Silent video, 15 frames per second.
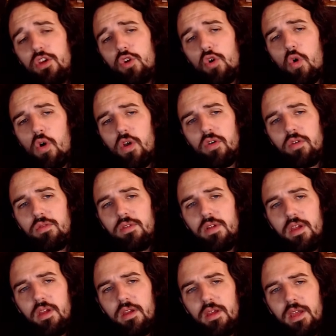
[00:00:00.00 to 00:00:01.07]
Coyle
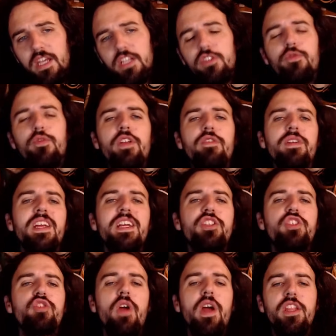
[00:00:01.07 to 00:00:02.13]
hits Frederick in
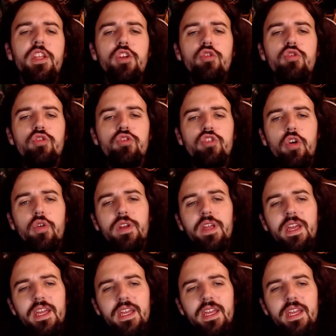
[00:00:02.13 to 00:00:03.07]
stride of the neutral zone.